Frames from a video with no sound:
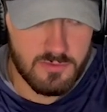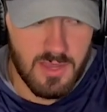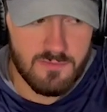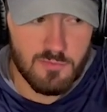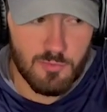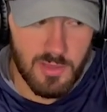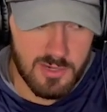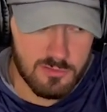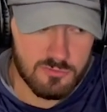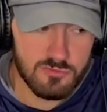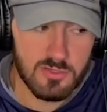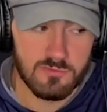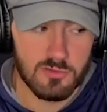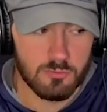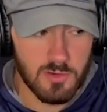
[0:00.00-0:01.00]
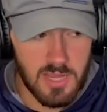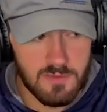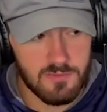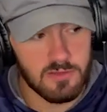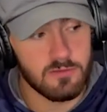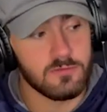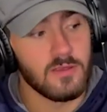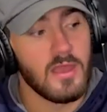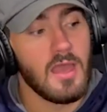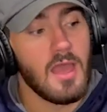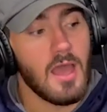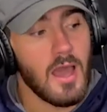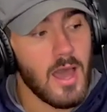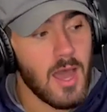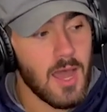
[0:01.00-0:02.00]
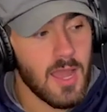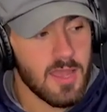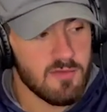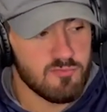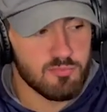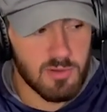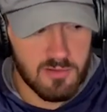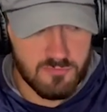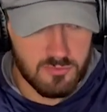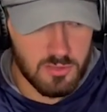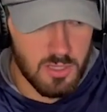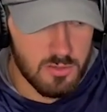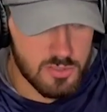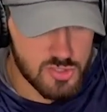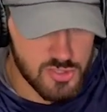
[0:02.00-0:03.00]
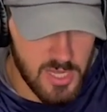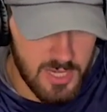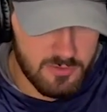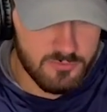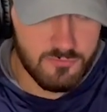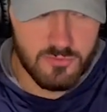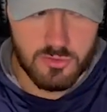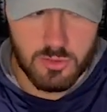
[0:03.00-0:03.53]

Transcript: I have the Bengals. You have the Ravens. I have Buffalo and Jacksonville.